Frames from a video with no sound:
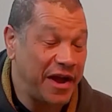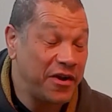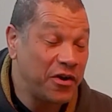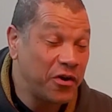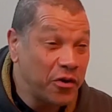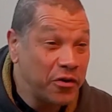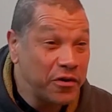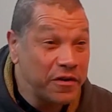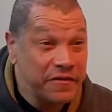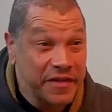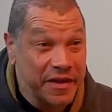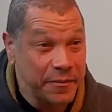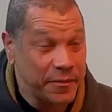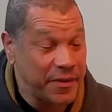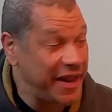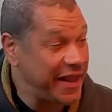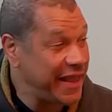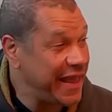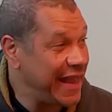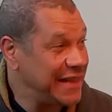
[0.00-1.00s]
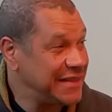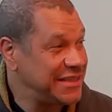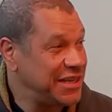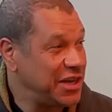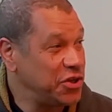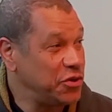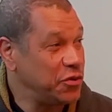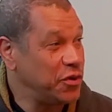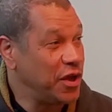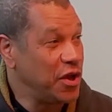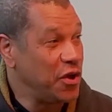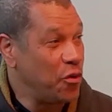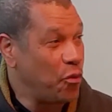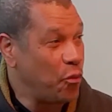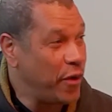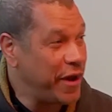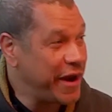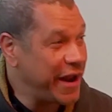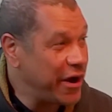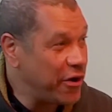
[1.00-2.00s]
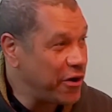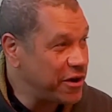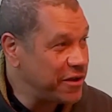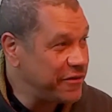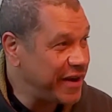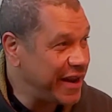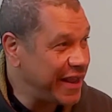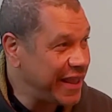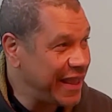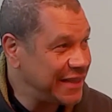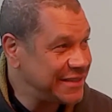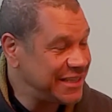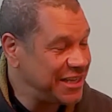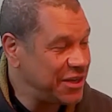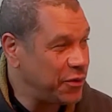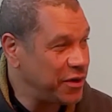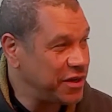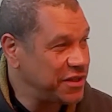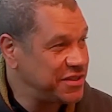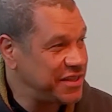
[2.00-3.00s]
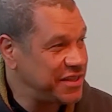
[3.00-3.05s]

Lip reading: I heard of it, but I can't tell you when I heard of it. I can't tell you what it